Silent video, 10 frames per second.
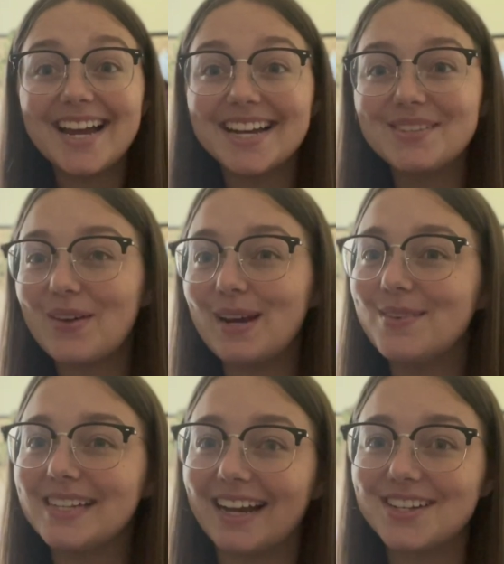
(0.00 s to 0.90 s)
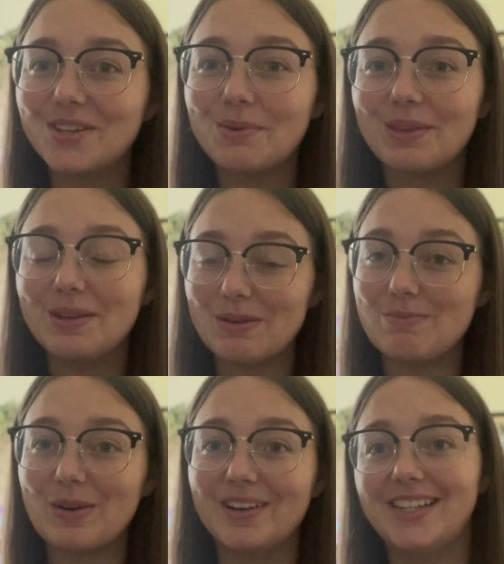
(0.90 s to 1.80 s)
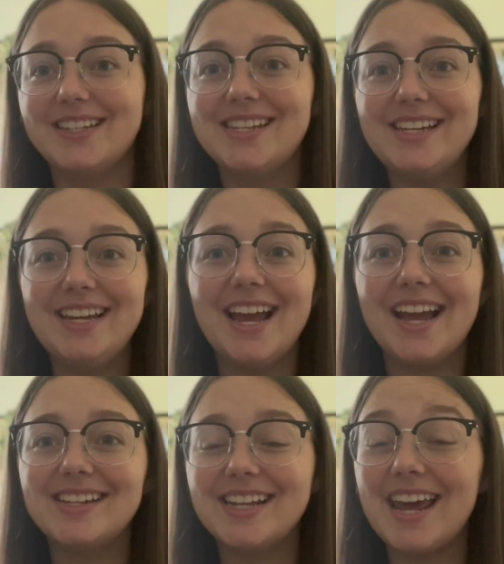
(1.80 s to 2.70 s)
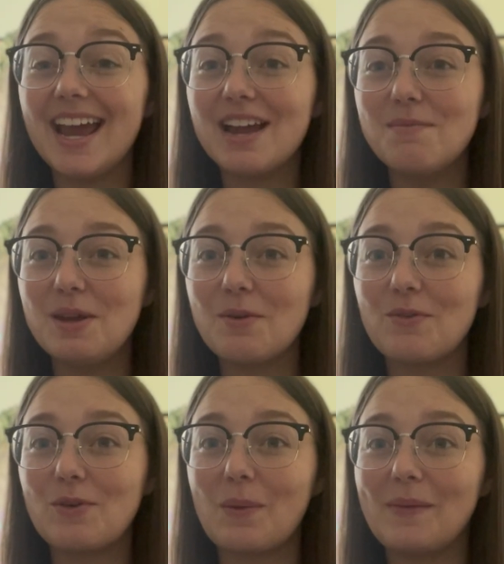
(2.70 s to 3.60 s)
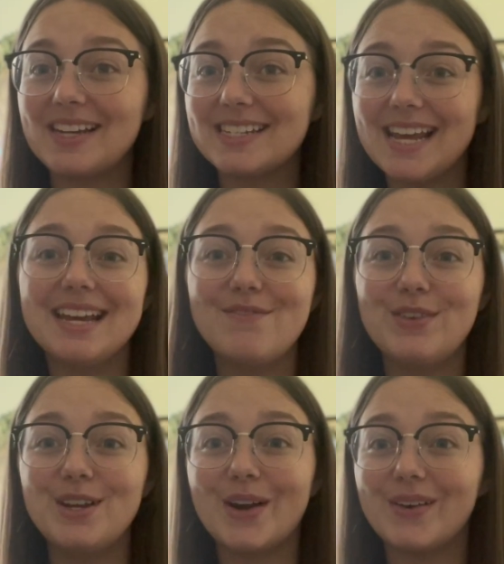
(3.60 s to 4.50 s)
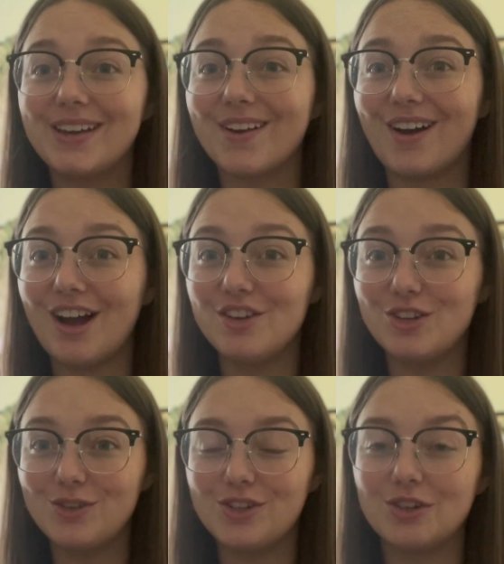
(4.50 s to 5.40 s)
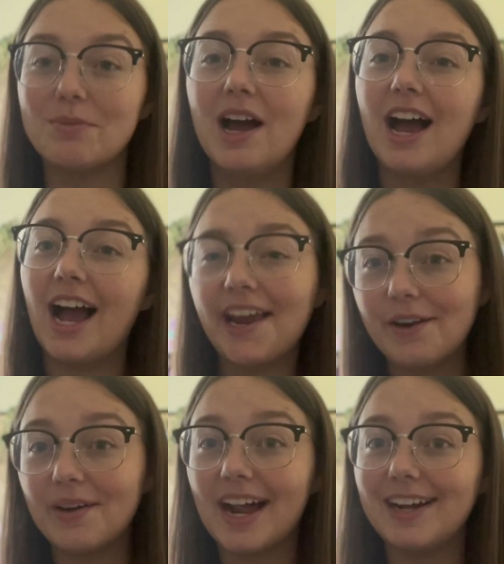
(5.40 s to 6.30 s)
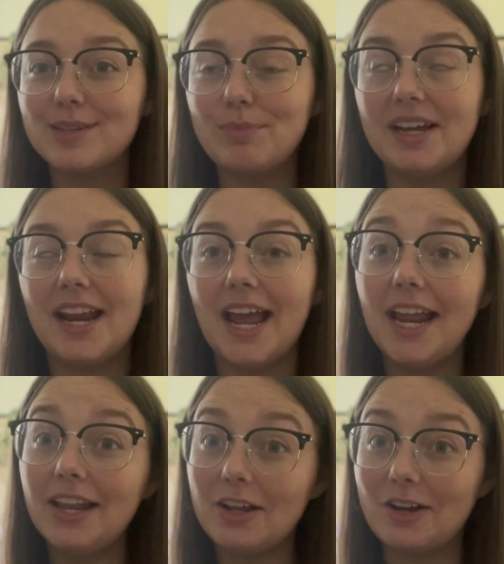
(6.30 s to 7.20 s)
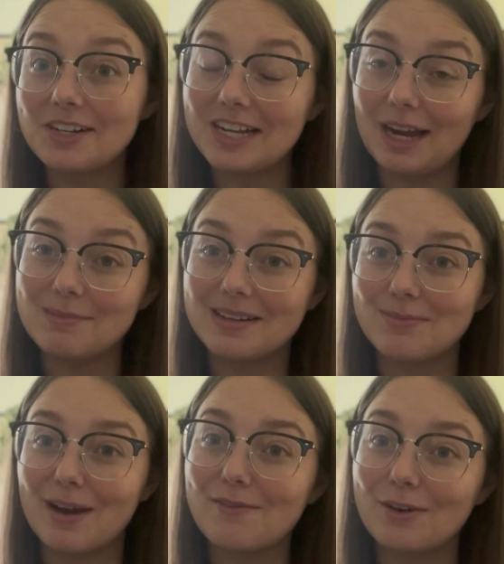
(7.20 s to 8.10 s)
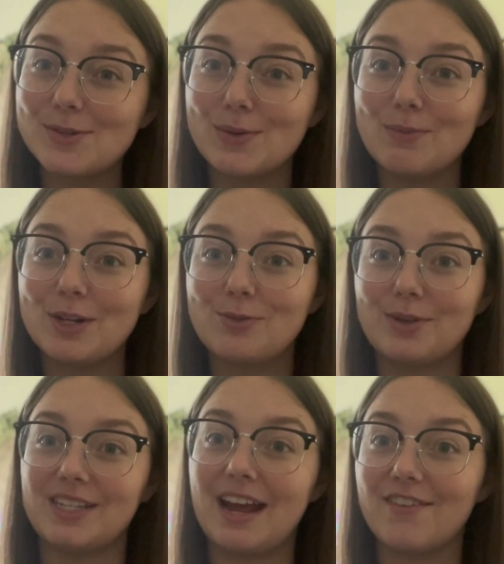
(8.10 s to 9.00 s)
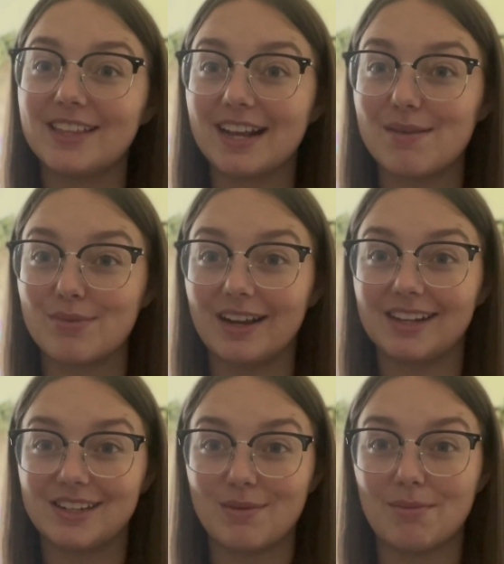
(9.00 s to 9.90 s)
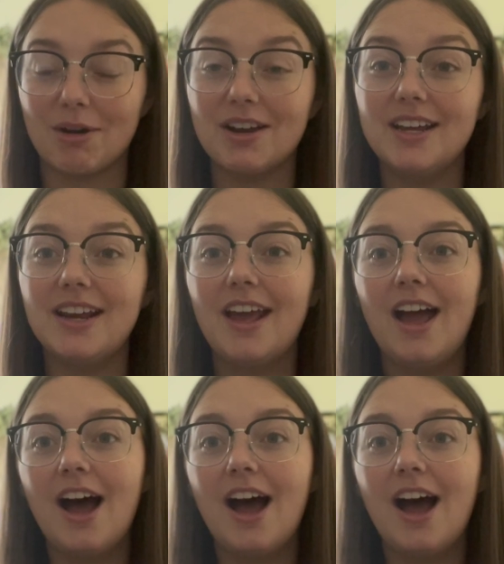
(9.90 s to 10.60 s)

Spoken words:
guys, my name is Ashley with the Yarn Barn NC, and today I'm here for my second video here on YouTube. I know it has been a long time since my first one, which was everything I'm bringing to my market.